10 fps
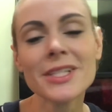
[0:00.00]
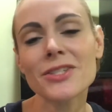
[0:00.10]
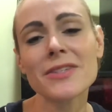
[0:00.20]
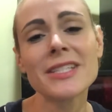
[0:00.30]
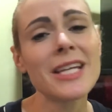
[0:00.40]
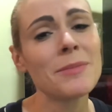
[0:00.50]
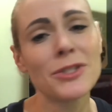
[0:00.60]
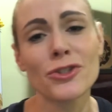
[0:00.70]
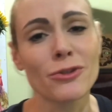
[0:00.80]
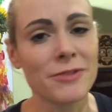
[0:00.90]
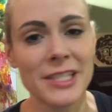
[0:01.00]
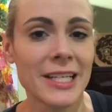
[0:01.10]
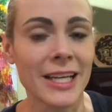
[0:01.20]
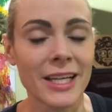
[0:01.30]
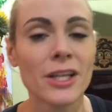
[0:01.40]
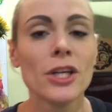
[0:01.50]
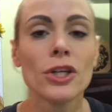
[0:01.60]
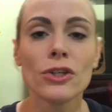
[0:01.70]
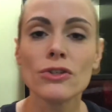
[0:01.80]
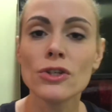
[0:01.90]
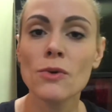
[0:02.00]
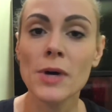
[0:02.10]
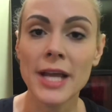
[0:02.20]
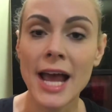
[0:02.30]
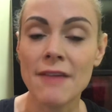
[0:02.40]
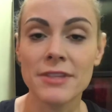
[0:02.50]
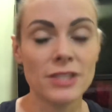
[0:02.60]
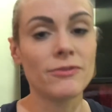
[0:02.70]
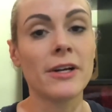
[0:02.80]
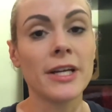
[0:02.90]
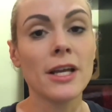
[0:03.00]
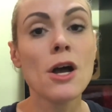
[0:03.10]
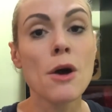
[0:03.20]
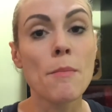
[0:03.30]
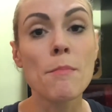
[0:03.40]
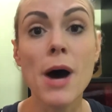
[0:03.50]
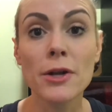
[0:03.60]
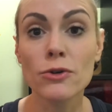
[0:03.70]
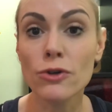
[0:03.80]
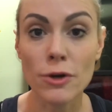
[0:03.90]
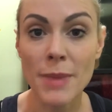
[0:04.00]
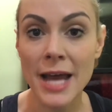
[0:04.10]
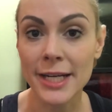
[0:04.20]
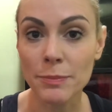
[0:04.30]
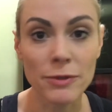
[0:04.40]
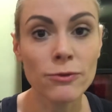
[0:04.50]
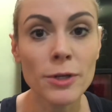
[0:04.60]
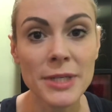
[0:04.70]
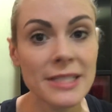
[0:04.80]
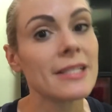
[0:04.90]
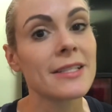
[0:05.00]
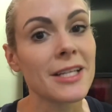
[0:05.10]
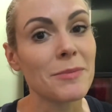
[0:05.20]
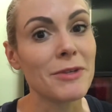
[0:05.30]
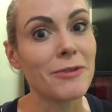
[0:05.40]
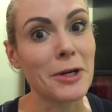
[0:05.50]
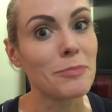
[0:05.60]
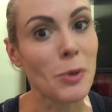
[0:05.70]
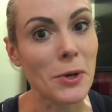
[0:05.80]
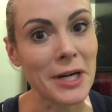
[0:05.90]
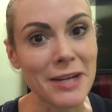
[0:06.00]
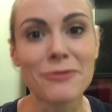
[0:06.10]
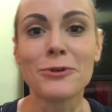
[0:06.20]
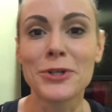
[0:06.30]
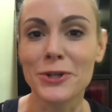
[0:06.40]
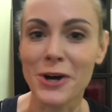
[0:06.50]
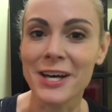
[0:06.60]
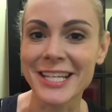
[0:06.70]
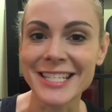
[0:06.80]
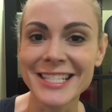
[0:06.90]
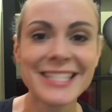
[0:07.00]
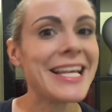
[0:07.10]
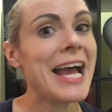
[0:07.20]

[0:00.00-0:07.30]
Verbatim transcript: So the same is true of singing. You don't want to have this very monochromatic performance that's going to be very boring for your audience